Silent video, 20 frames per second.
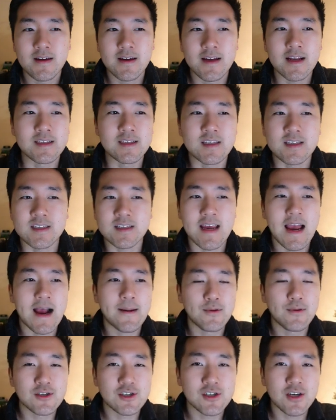It's
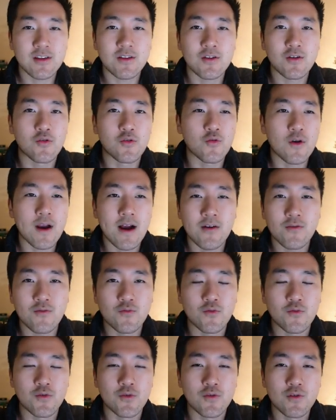establishing the
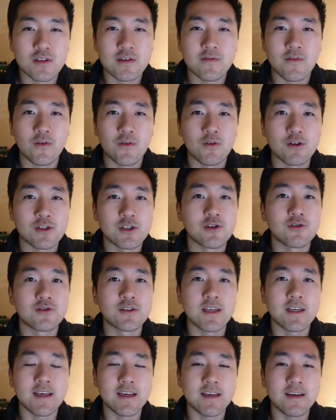ground rules for which your
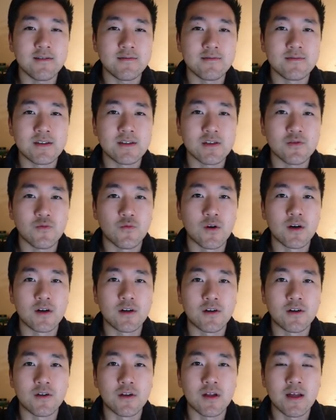teams
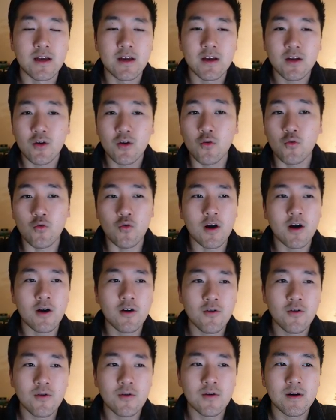will
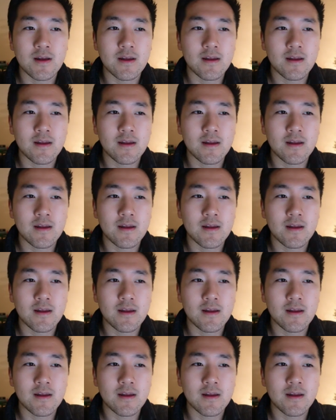grow